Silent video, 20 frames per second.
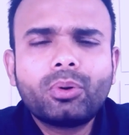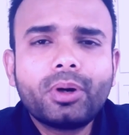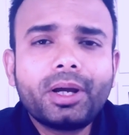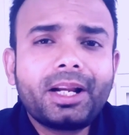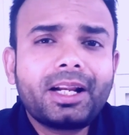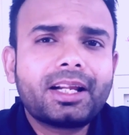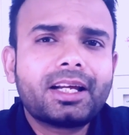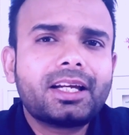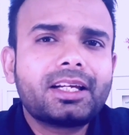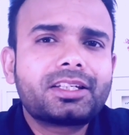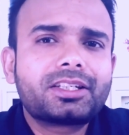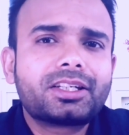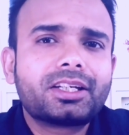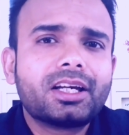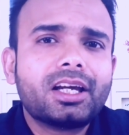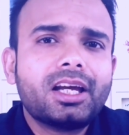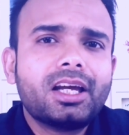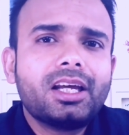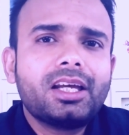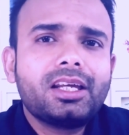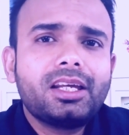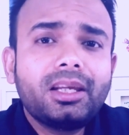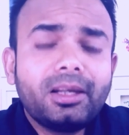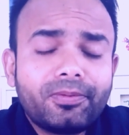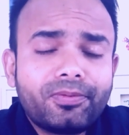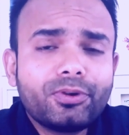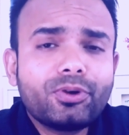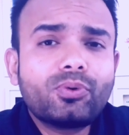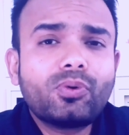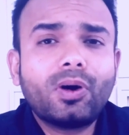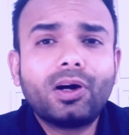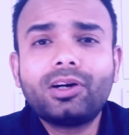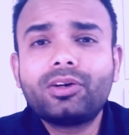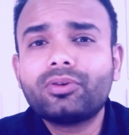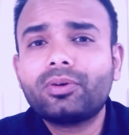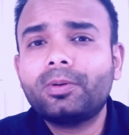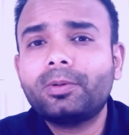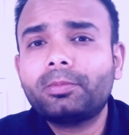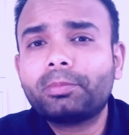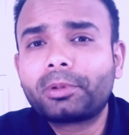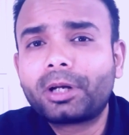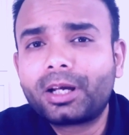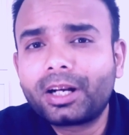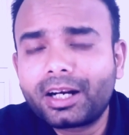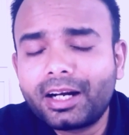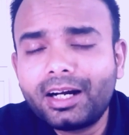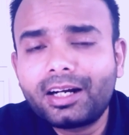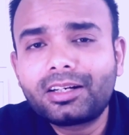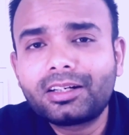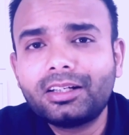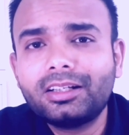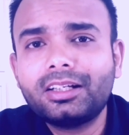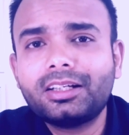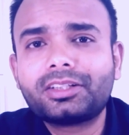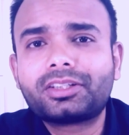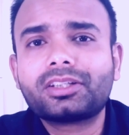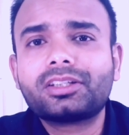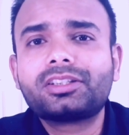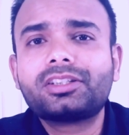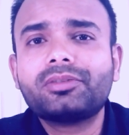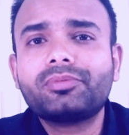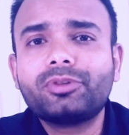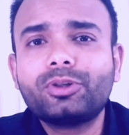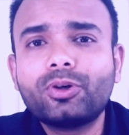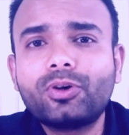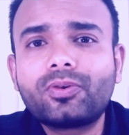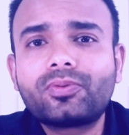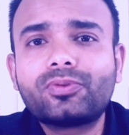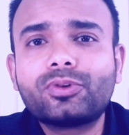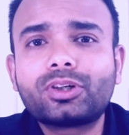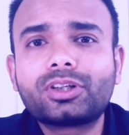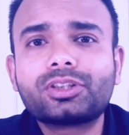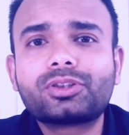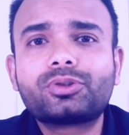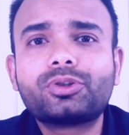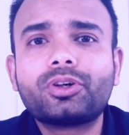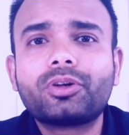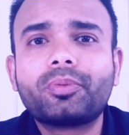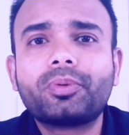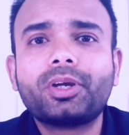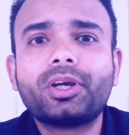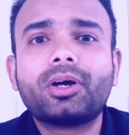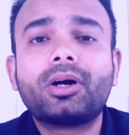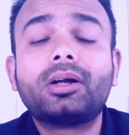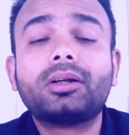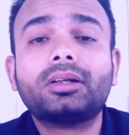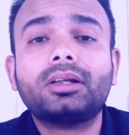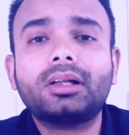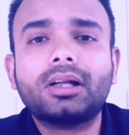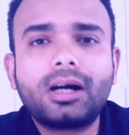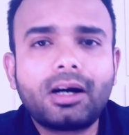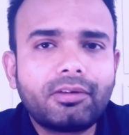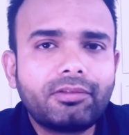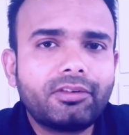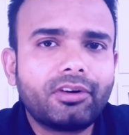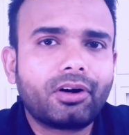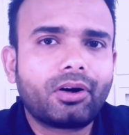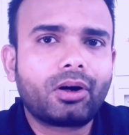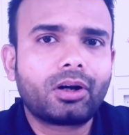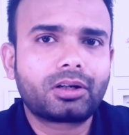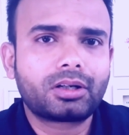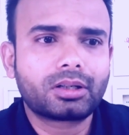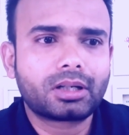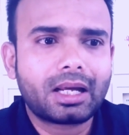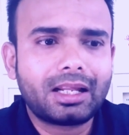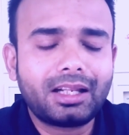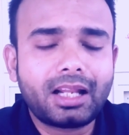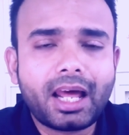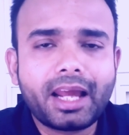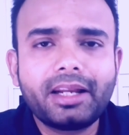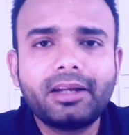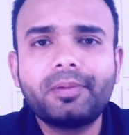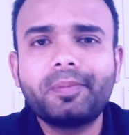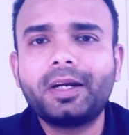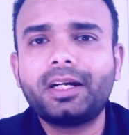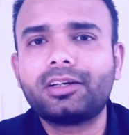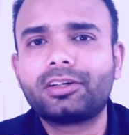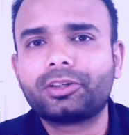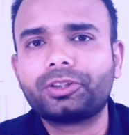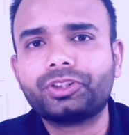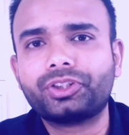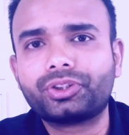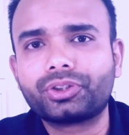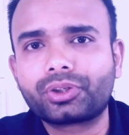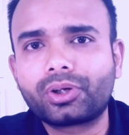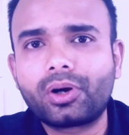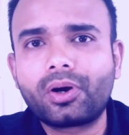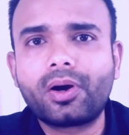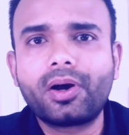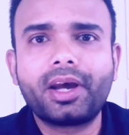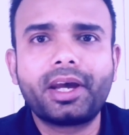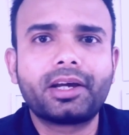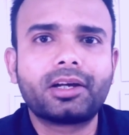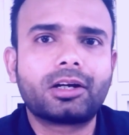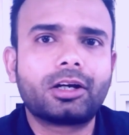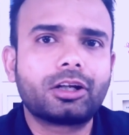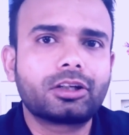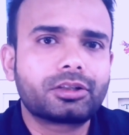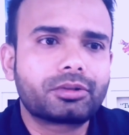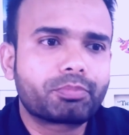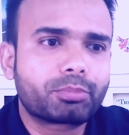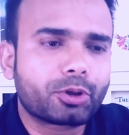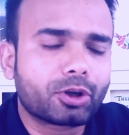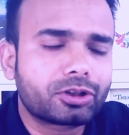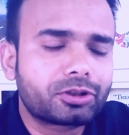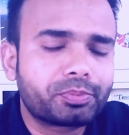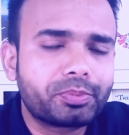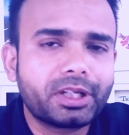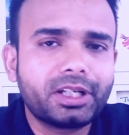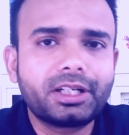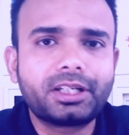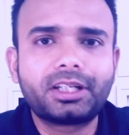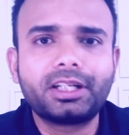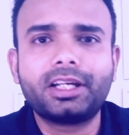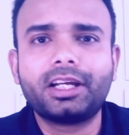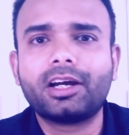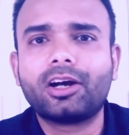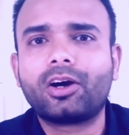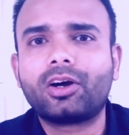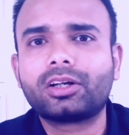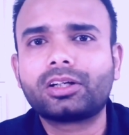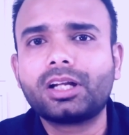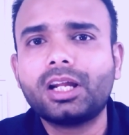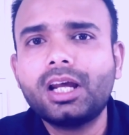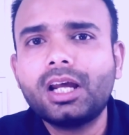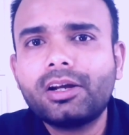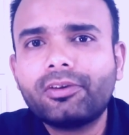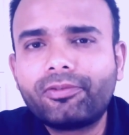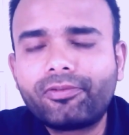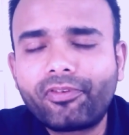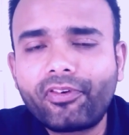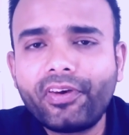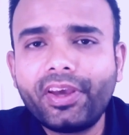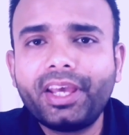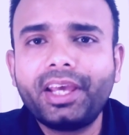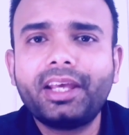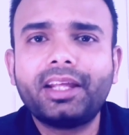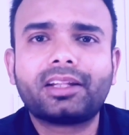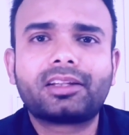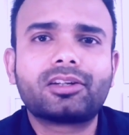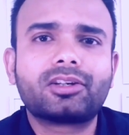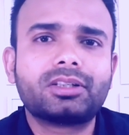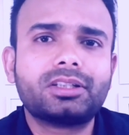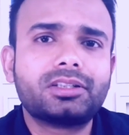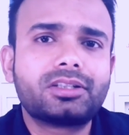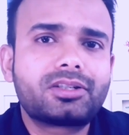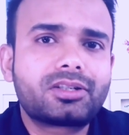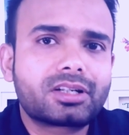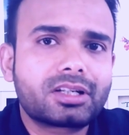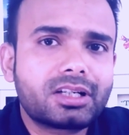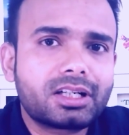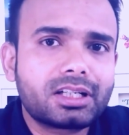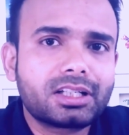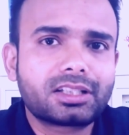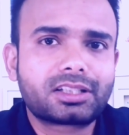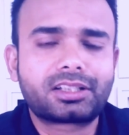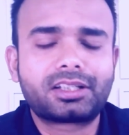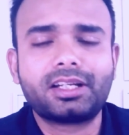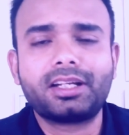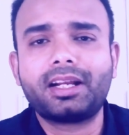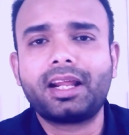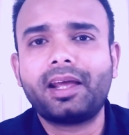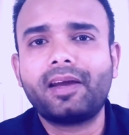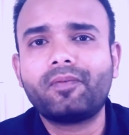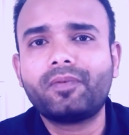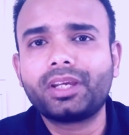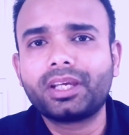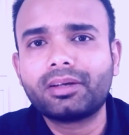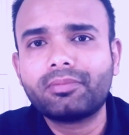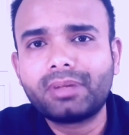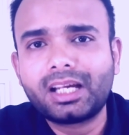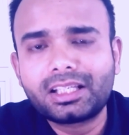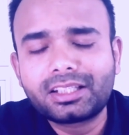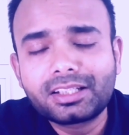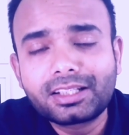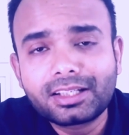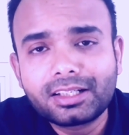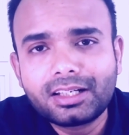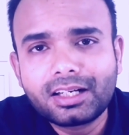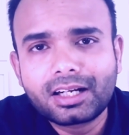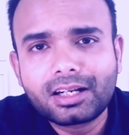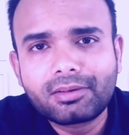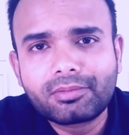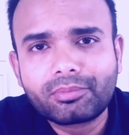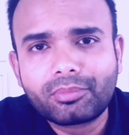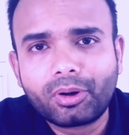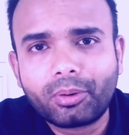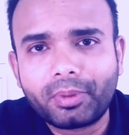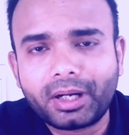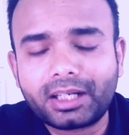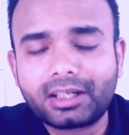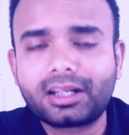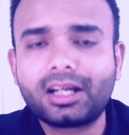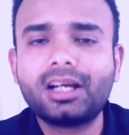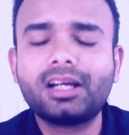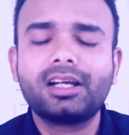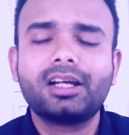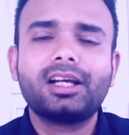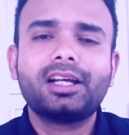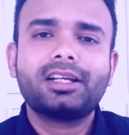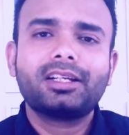Whereas, if you want to have great relationship, your focus should be on love, on alignment, on joy, on prosperity, on faith, in trust, in having a magical moment.